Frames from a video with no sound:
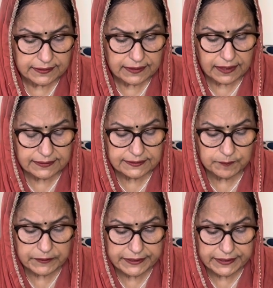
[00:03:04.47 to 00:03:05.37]
Nanak
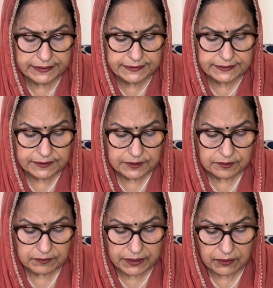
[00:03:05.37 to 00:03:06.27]
supplicates,
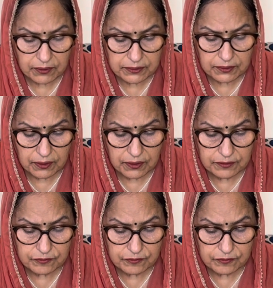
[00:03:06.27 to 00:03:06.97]
my Lord God,